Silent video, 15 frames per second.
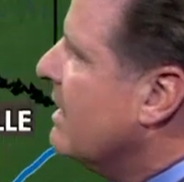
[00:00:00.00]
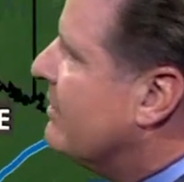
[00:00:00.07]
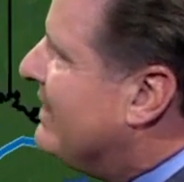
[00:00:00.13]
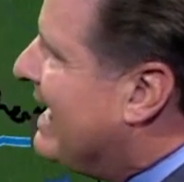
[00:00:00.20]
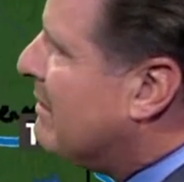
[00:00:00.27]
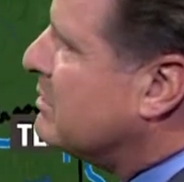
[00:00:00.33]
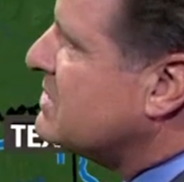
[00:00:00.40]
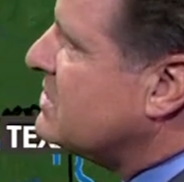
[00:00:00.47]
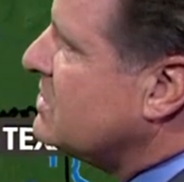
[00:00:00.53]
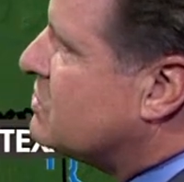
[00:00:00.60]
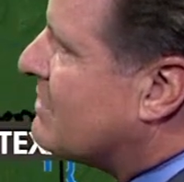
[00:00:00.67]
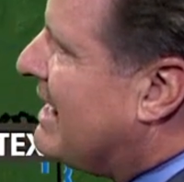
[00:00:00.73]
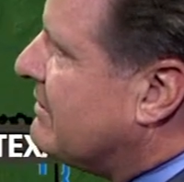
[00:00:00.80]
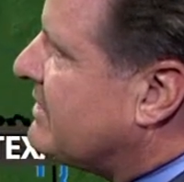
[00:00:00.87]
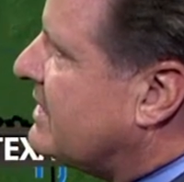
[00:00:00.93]
That was the
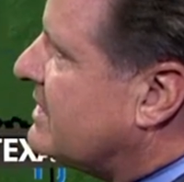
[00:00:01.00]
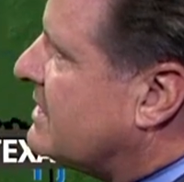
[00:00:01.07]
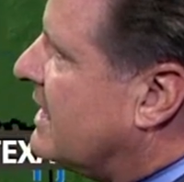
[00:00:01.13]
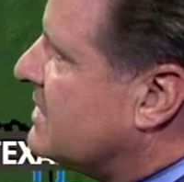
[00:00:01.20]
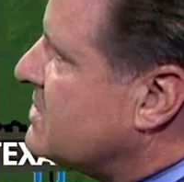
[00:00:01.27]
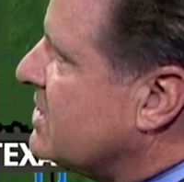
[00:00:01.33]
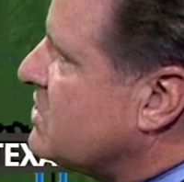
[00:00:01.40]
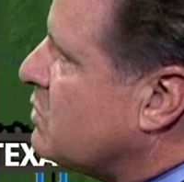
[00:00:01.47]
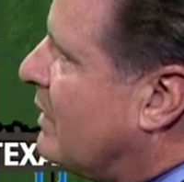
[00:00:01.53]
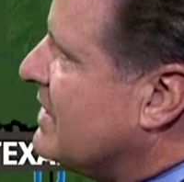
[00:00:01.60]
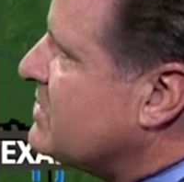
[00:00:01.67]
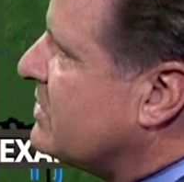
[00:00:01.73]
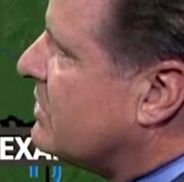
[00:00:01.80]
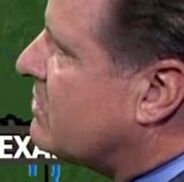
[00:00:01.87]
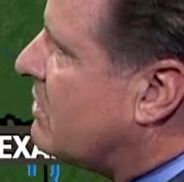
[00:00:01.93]
drought
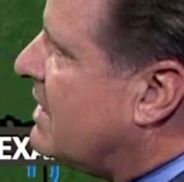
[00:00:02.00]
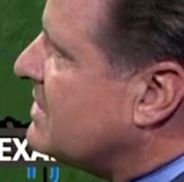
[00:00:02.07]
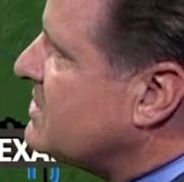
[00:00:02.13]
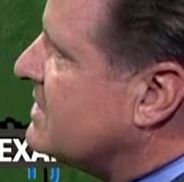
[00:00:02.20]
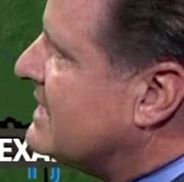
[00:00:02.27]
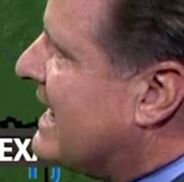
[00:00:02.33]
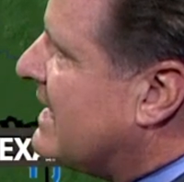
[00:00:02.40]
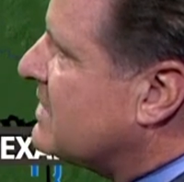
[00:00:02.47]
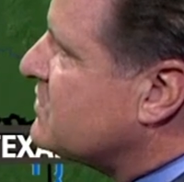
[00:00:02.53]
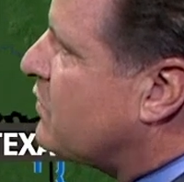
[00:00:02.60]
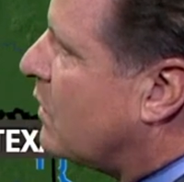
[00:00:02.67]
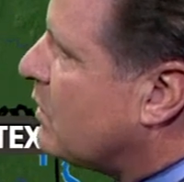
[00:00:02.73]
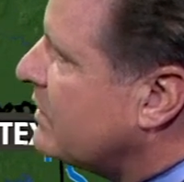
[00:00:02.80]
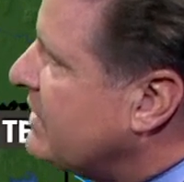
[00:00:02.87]
situation across the Dallas-Fort